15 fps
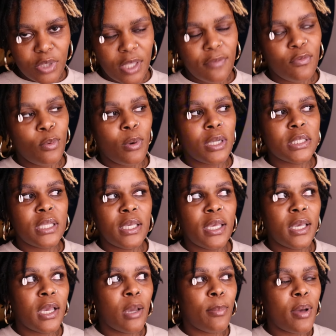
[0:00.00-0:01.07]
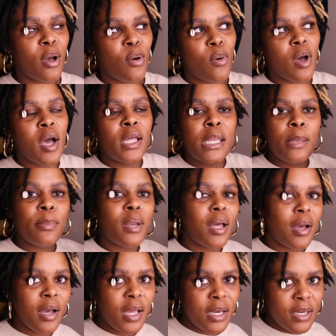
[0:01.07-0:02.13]
If you are thinking about honey
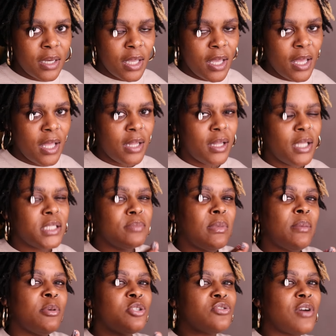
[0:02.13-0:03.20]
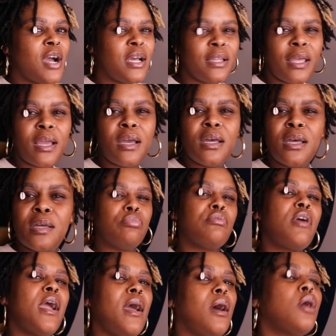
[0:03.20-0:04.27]
blonde, let's maybe try like a
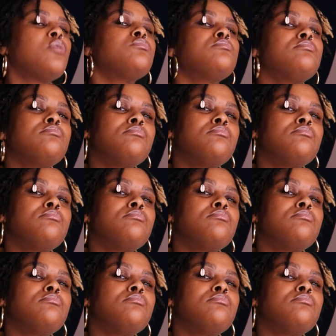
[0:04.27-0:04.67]
brown,